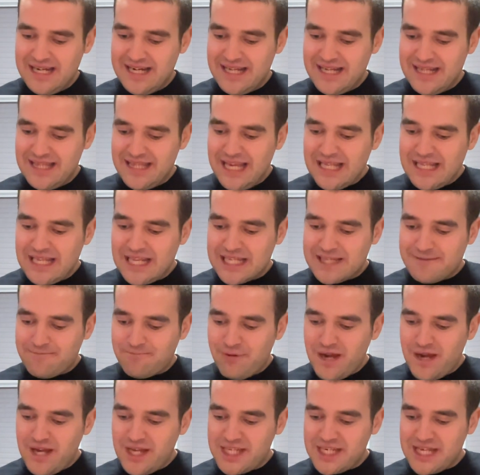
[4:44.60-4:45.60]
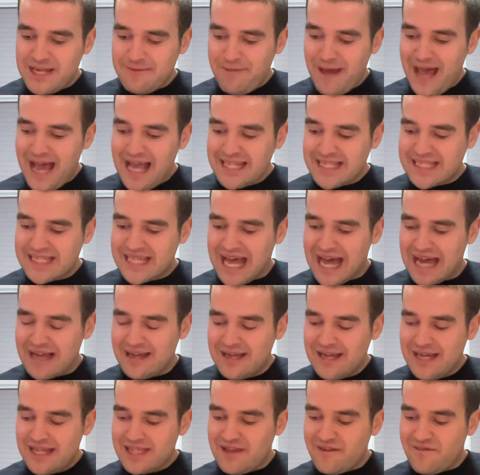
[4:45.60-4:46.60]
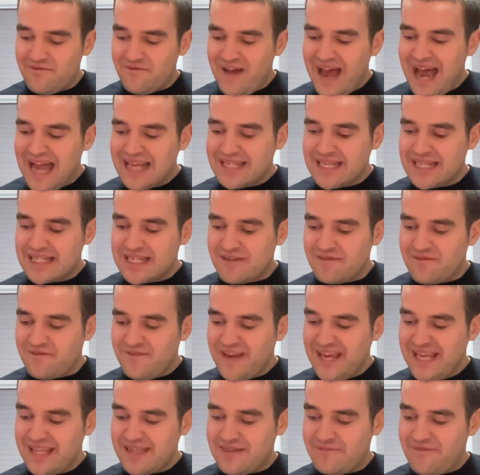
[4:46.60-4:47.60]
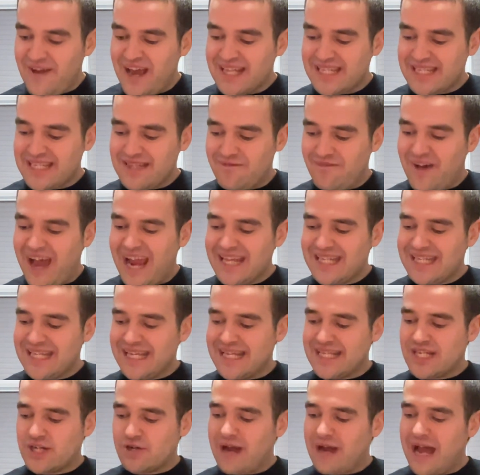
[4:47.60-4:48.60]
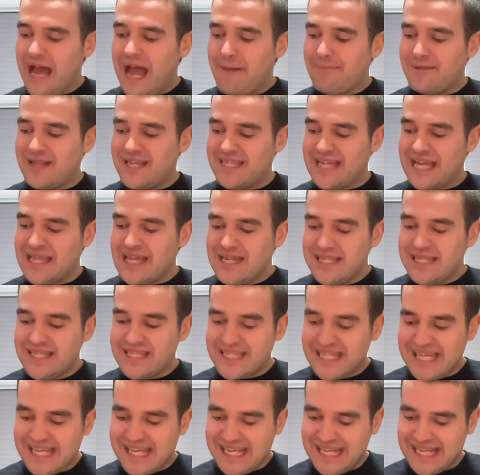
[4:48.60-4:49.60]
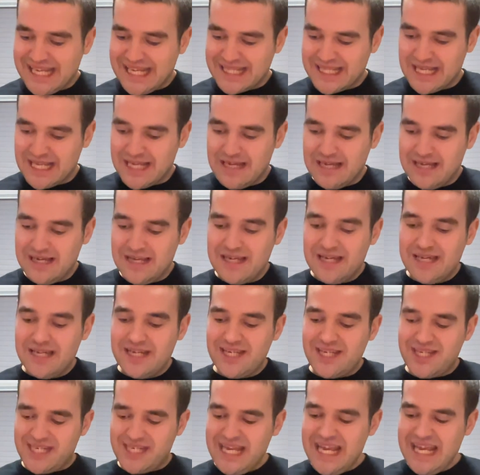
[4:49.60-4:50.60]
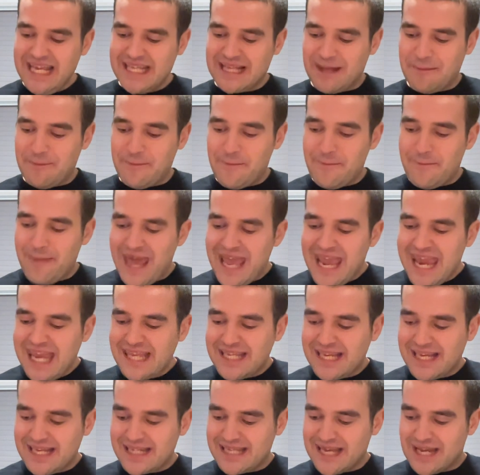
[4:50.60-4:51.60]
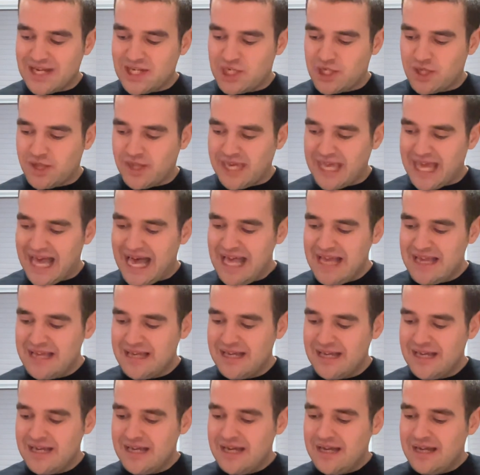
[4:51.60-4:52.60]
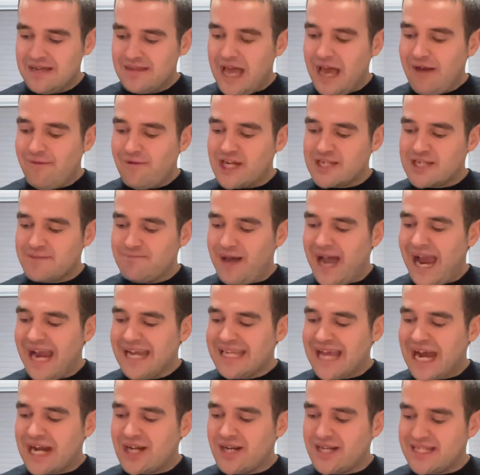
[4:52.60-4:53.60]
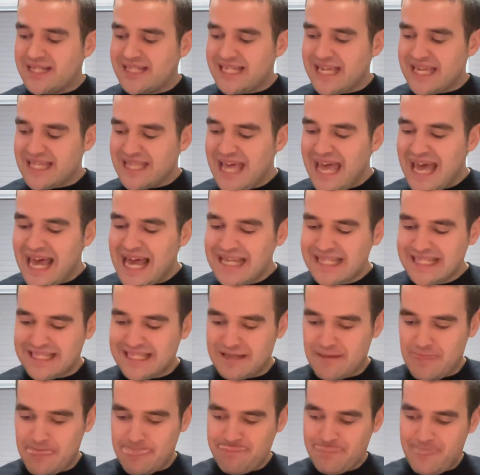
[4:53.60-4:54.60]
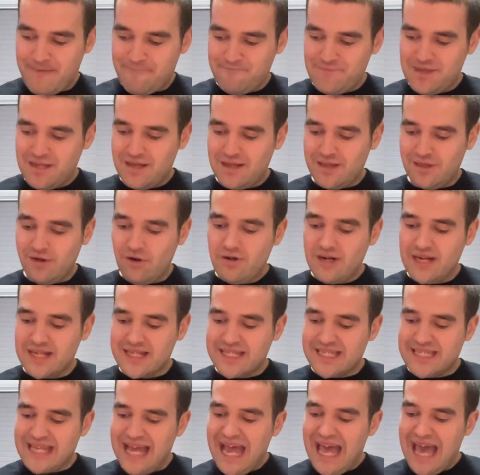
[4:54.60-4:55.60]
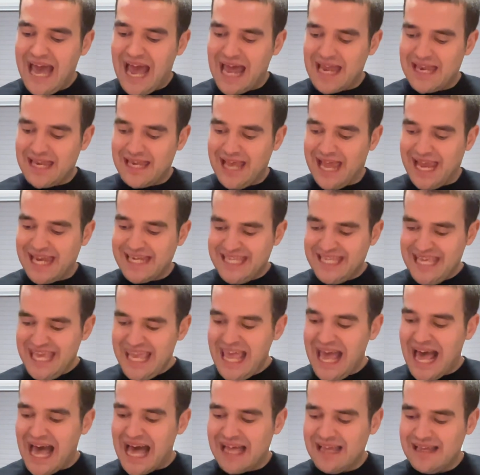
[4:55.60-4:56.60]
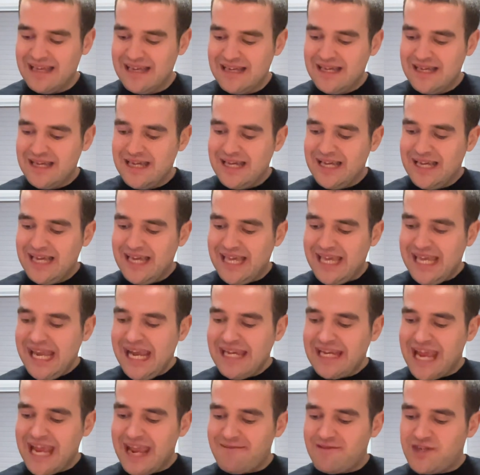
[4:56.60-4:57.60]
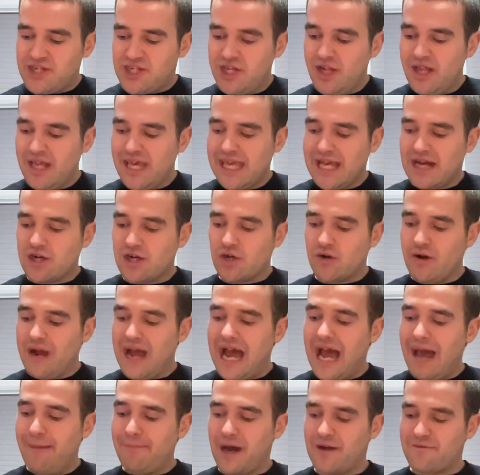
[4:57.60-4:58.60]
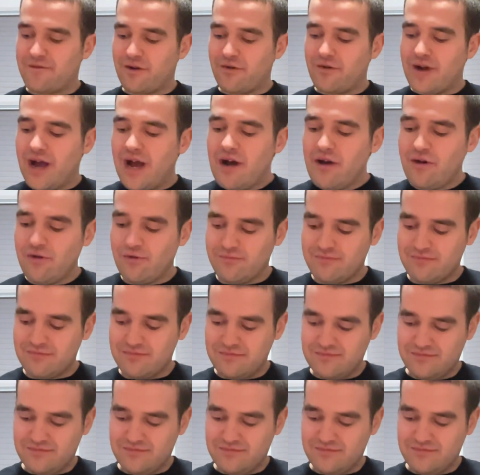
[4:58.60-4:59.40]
This is Principessa, the fastest and feistiest crab in the 7 seas. She is amazing, said Giulia. I wish my dad could see this. Luca's dad had an idea. He gave Giulia a crab of her own.